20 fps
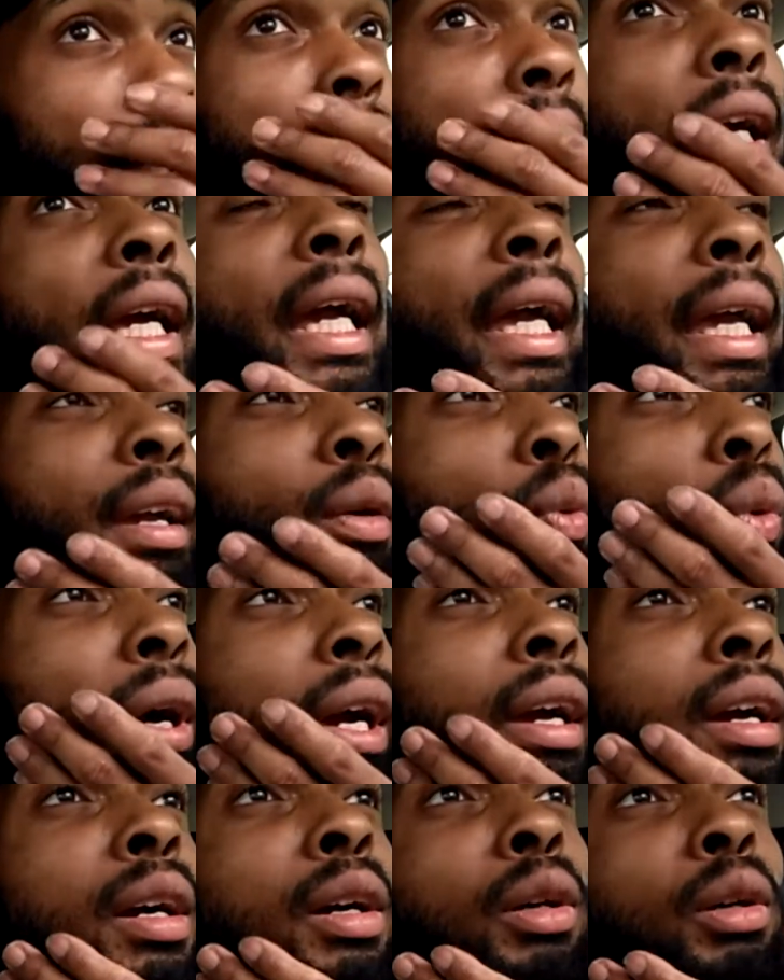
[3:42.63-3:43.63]
he
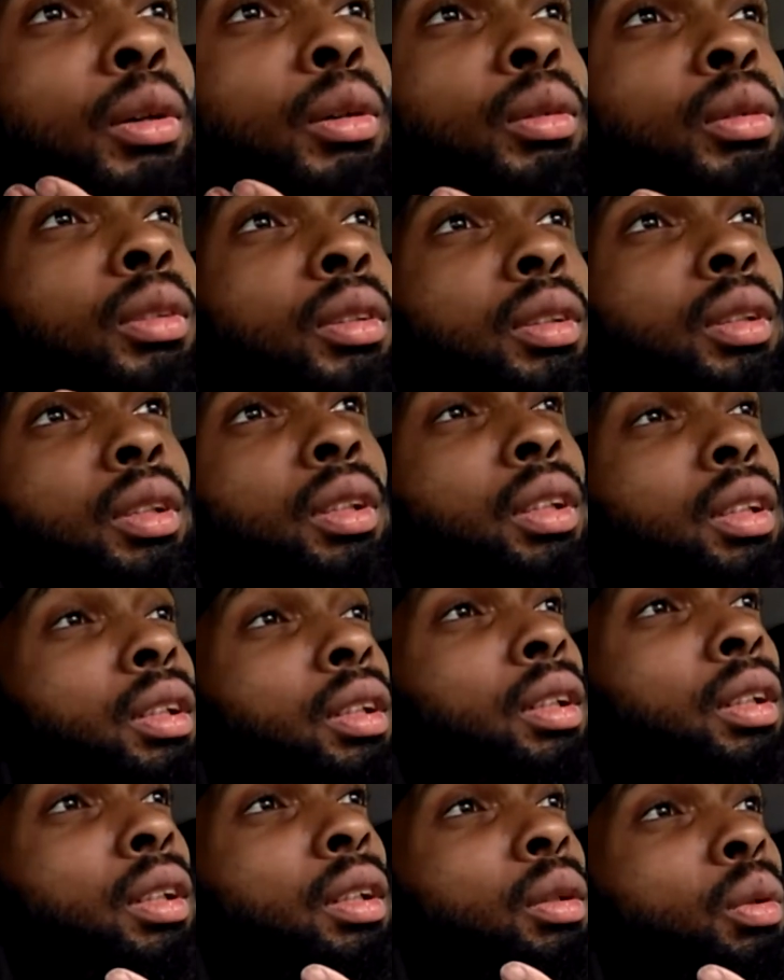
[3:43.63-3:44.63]
will
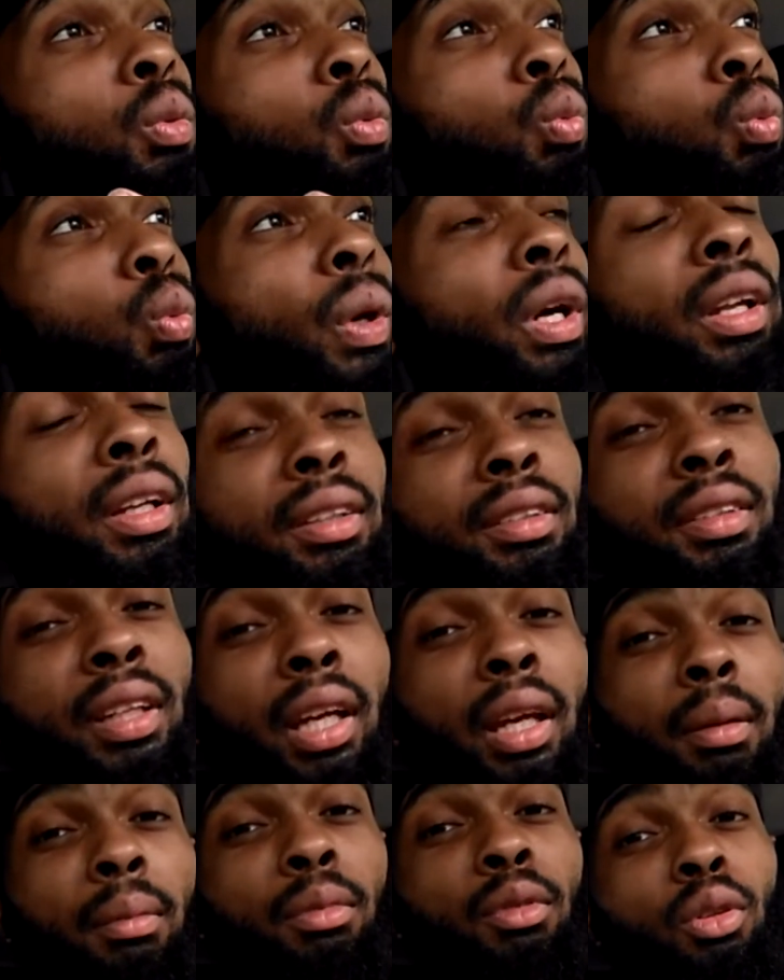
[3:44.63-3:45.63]
his
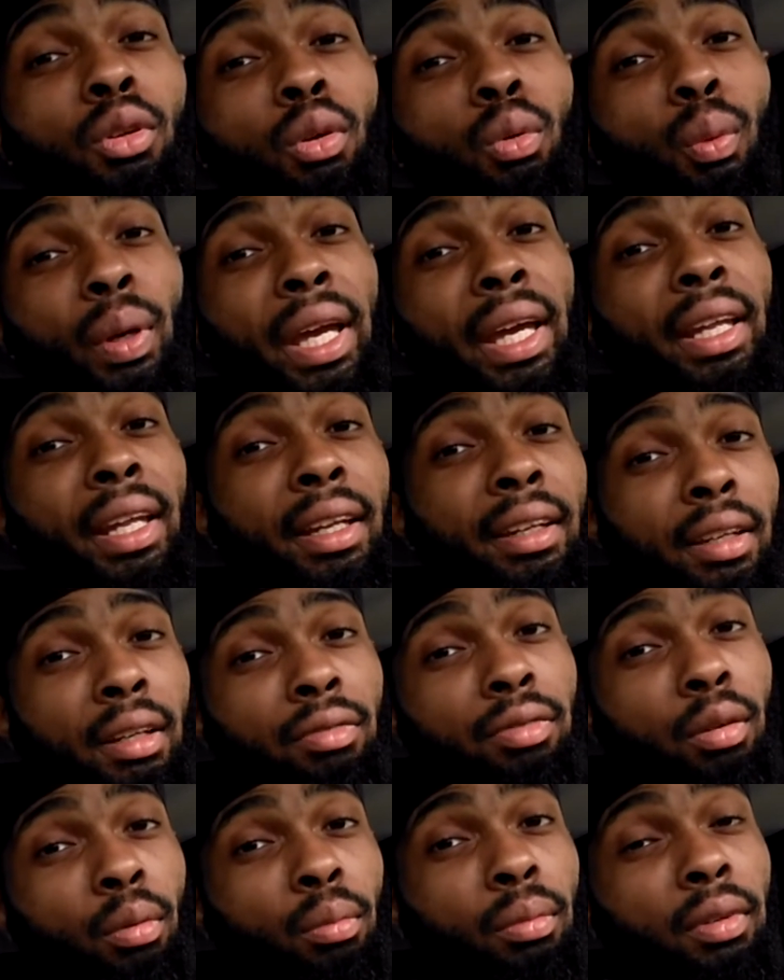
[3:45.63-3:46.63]
team to a win in
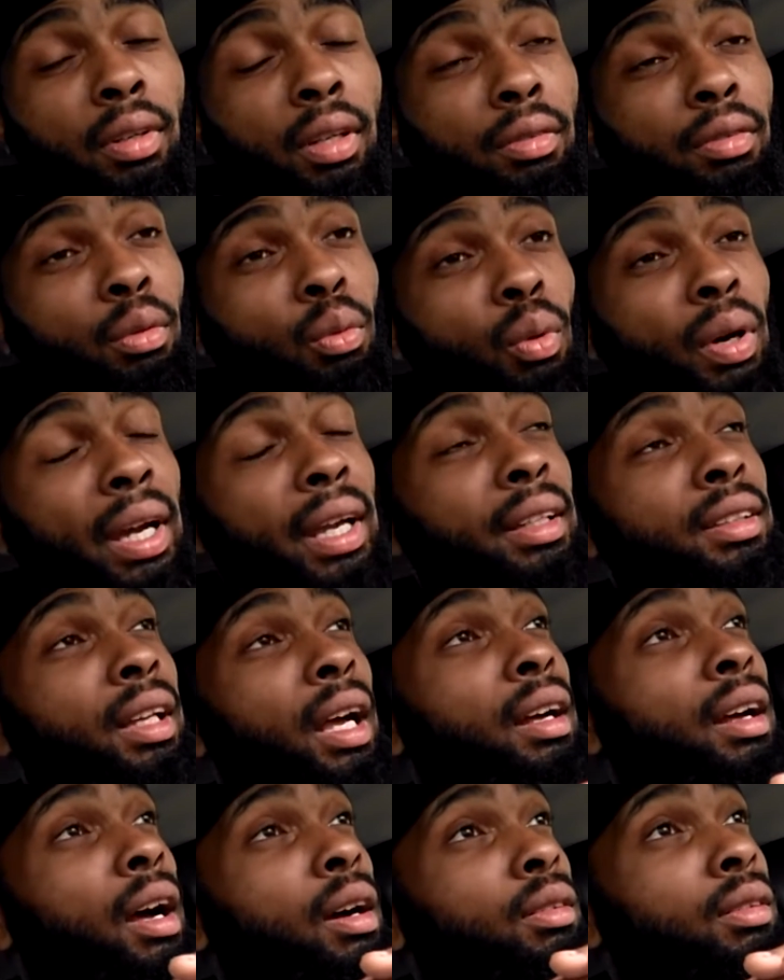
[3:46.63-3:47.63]
different ways.
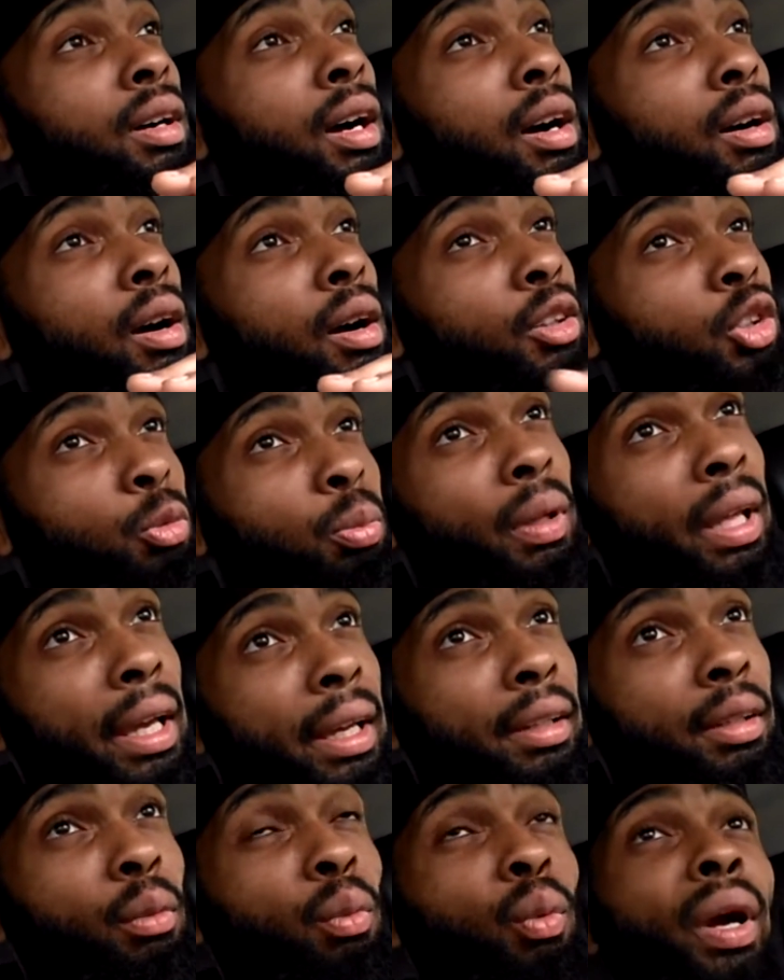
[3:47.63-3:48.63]
I'll
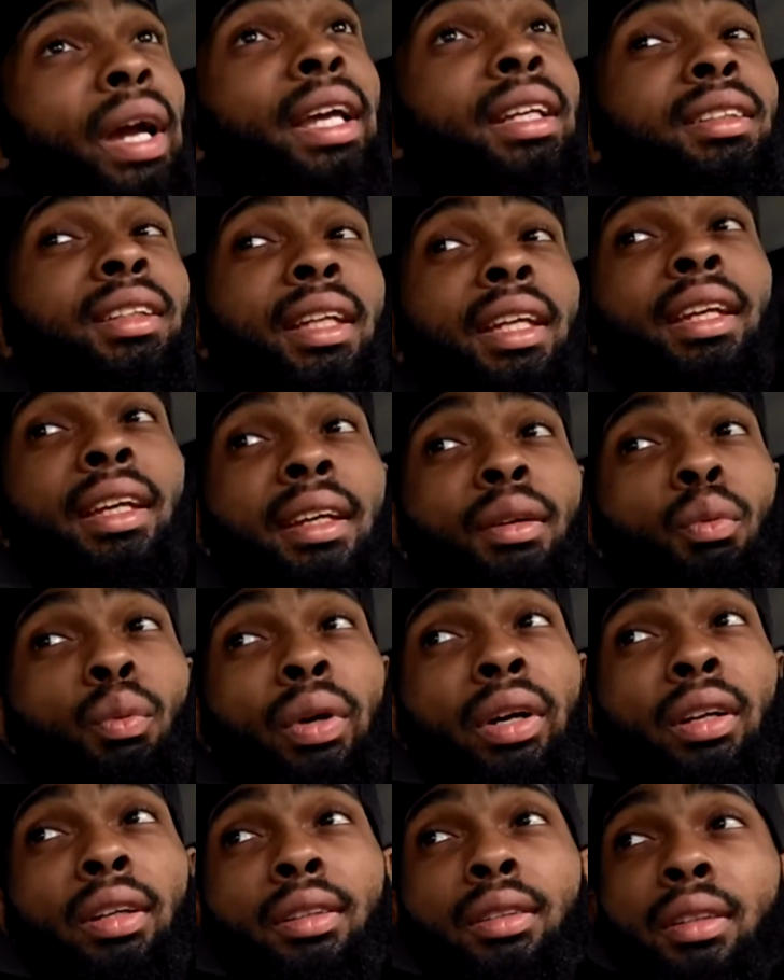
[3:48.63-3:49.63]
explain the ways that he can will
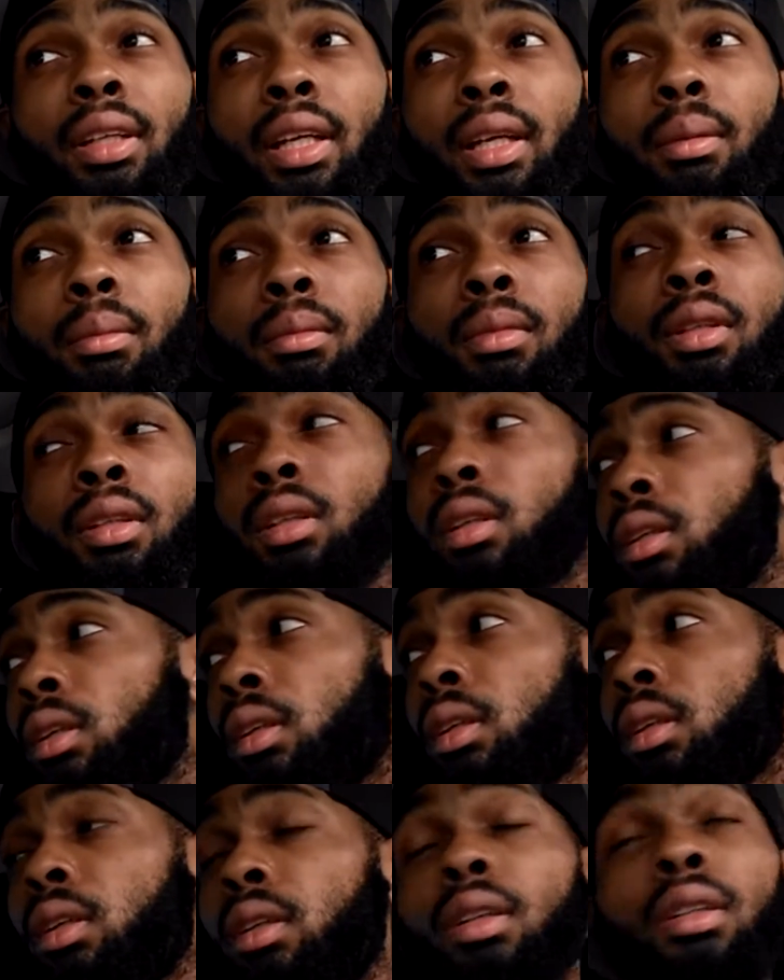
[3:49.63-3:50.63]
his team
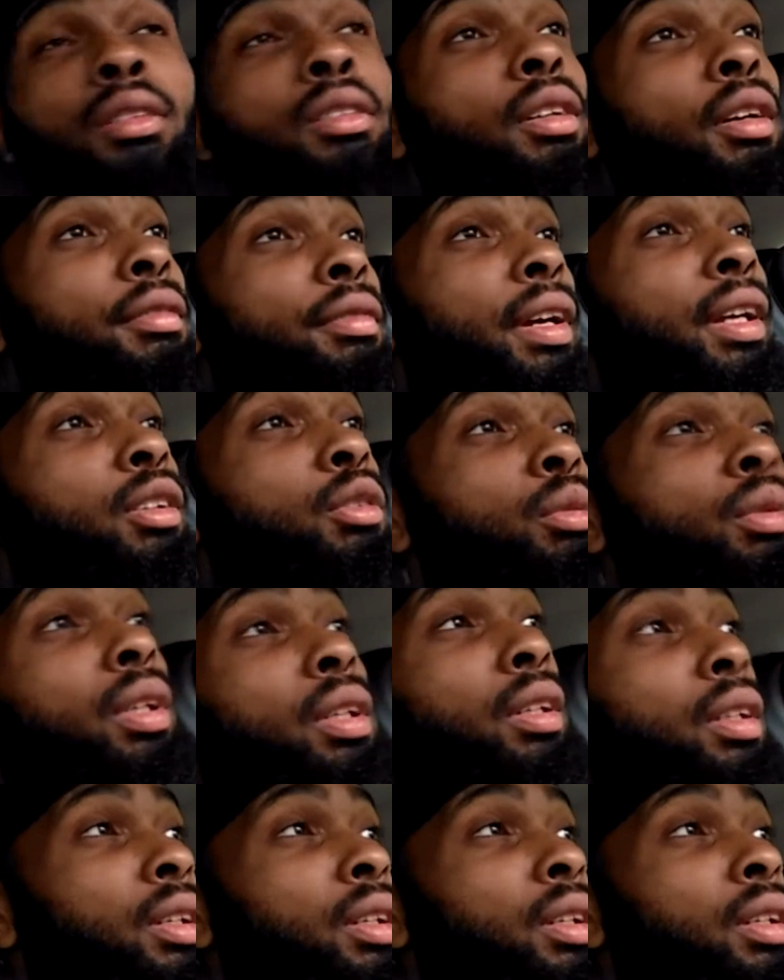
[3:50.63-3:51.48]
to a victory.